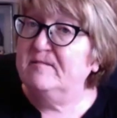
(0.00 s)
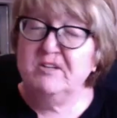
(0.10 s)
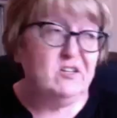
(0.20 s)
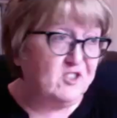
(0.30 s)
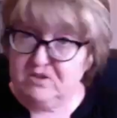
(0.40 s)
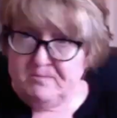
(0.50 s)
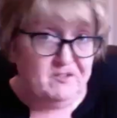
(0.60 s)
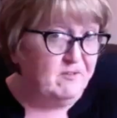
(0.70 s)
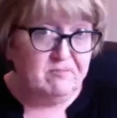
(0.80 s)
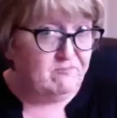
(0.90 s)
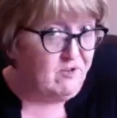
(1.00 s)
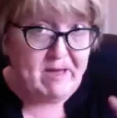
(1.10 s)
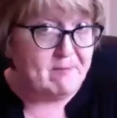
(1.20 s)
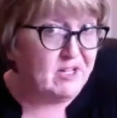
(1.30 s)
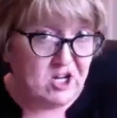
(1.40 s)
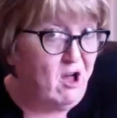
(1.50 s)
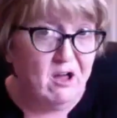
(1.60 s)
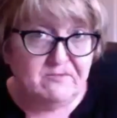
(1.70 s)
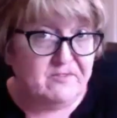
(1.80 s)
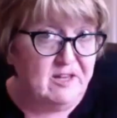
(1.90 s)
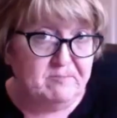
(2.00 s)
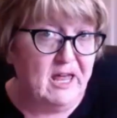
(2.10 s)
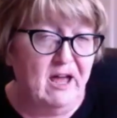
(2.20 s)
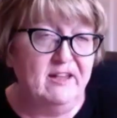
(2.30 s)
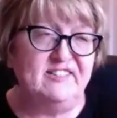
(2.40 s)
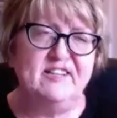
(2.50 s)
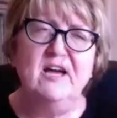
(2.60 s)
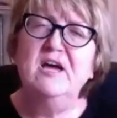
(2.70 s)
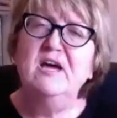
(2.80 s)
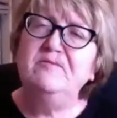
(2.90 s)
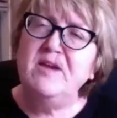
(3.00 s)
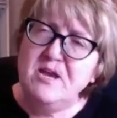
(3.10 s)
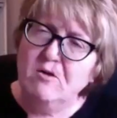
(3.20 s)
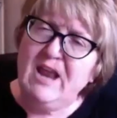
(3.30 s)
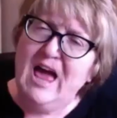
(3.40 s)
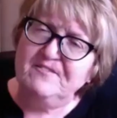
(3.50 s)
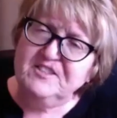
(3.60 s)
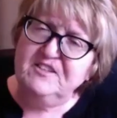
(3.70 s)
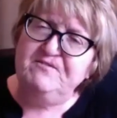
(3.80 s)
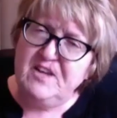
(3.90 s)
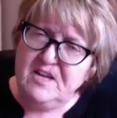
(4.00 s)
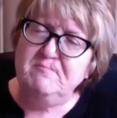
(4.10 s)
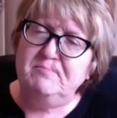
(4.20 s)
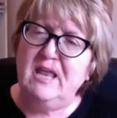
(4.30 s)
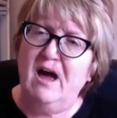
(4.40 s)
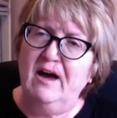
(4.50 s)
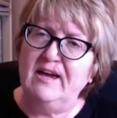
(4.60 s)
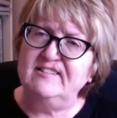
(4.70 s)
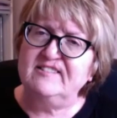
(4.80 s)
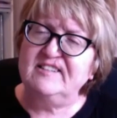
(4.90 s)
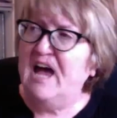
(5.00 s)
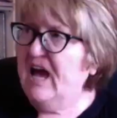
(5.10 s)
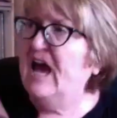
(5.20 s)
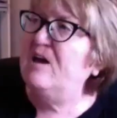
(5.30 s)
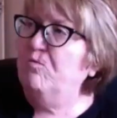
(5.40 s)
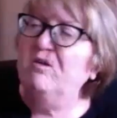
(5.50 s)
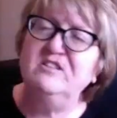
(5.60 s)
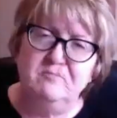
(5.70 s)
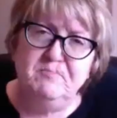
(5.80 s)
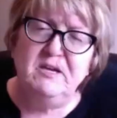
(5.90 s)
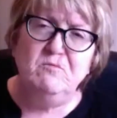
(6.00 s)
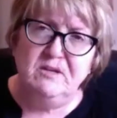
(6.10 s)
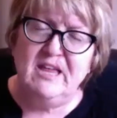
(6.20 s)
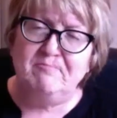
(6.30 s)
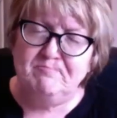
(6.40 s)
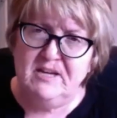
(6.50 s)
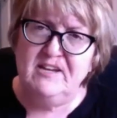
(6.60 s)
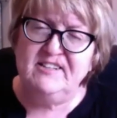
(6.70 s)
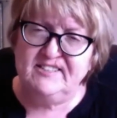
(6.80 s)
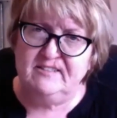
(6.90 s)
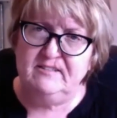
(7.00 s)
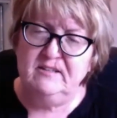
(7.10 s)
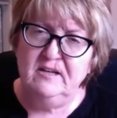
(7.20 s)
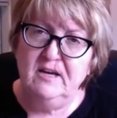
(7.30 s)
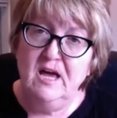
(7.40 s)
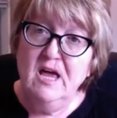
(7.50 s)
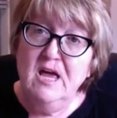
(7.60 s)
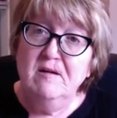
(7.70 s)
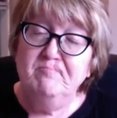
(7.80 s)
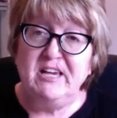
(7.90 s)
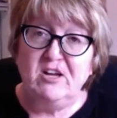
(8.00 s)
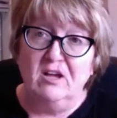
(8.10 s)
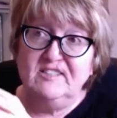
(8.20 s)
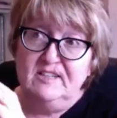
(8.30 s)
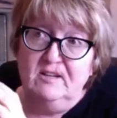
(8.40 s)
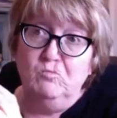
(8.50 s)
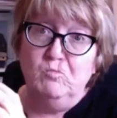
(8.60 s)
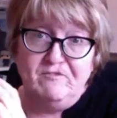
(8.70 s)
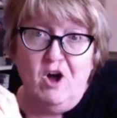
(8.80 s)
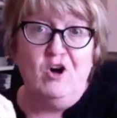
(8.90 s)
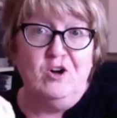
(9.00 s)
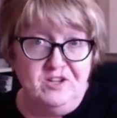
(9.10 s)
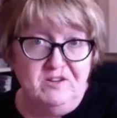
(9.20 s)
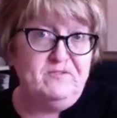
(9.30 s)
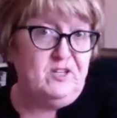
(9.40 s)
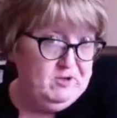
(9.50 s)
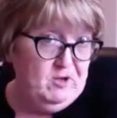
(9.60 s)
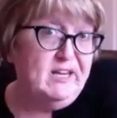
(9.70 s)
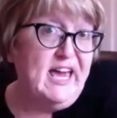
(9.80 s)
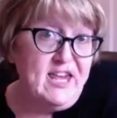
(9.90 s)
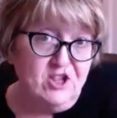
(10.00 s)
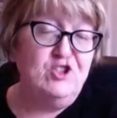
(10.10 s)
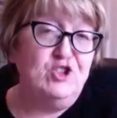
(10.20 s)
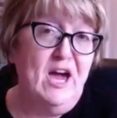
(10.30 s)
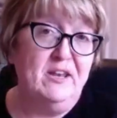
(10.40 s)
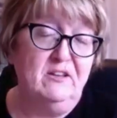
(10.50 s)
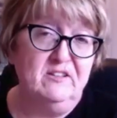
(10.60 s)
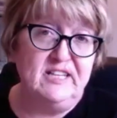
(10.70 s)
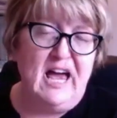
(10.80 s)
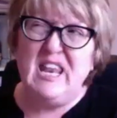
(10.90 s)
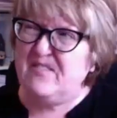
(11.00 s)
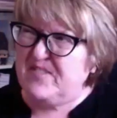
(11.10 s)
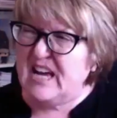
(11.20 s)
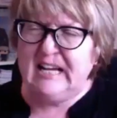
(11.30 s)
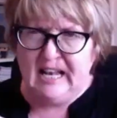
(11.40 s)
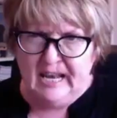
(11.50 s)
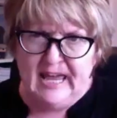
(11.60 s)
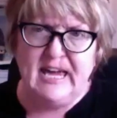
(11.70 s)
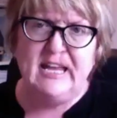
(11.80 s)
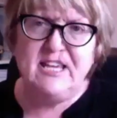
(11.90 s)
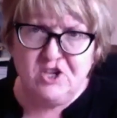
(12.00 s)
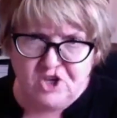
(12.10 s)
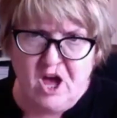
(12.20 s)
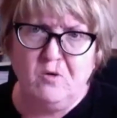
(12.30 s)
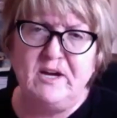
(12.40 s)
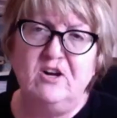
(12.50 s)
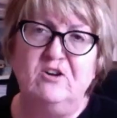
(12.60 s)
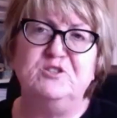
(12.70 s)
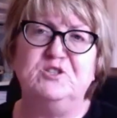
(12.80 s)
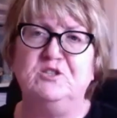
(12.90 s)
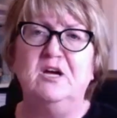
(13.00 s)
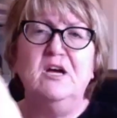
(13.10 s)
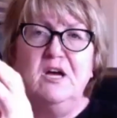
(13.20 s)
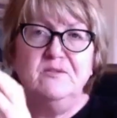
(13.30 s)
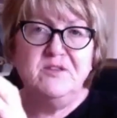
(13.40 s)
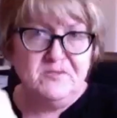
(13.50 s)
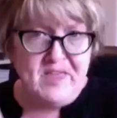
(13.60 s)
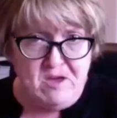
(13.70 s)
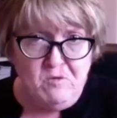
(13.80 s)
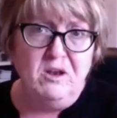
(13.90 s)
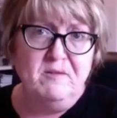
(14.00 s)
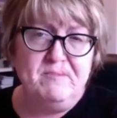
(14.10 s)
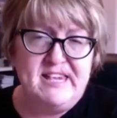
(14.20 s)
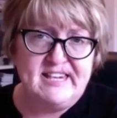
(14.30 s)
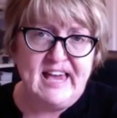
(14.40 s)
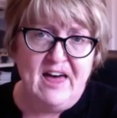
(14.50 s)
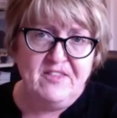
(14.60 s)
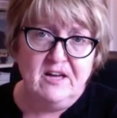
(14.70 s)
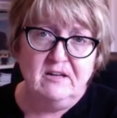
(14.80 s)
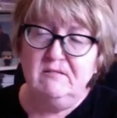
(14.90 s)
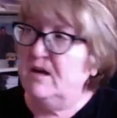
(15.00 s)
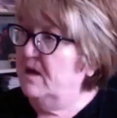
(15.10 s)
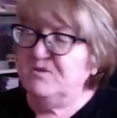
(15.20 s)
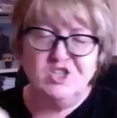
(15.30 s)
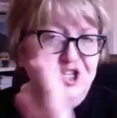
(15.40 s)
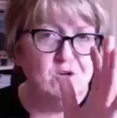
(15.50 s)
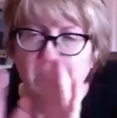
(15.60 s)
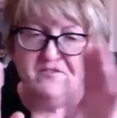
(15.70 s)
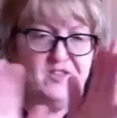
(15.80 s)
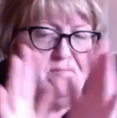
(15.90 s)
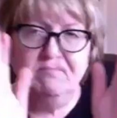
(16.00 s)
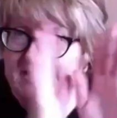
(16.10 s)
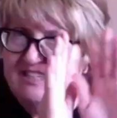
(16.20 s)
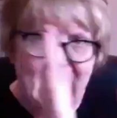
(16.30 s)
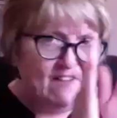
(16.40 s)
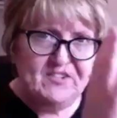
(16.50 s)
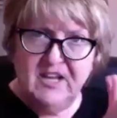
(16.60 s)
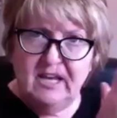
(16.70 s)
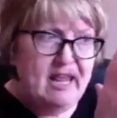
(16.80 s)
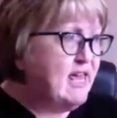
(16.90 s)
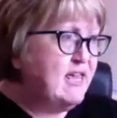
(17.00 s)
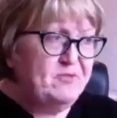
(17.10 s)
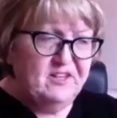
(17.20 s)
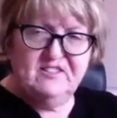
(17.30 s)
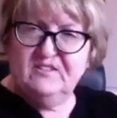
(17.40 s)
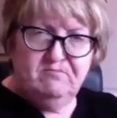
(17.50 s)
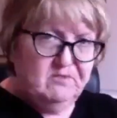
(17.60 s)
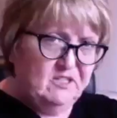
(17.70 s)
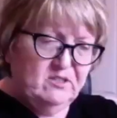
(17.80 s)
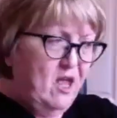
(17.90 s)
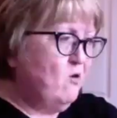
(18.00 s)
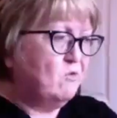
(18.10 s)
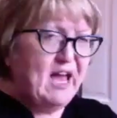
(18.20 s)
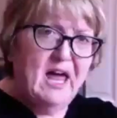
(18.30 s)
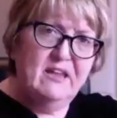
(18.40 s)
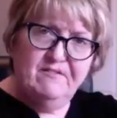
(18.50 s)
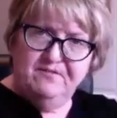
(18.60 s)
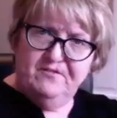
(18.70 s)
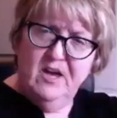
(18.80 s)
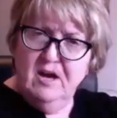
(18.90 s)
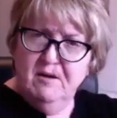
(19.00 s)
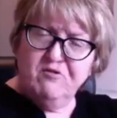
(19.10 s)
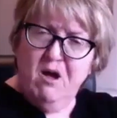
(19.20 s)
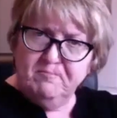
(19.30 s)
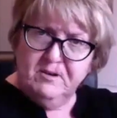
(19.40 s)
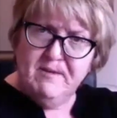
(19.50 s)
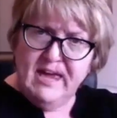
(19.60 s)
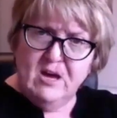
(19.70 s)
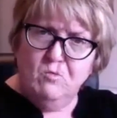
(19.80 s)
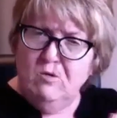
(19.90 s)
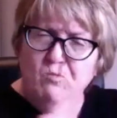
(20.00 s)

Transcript: because some of them, remember, can't verbalize. They don't have to verbalize, I want to be with that person, because we've got other communication channels. And if they're clearly showing us that they want to be together, the two of them, definitely, there's no kind of problem here where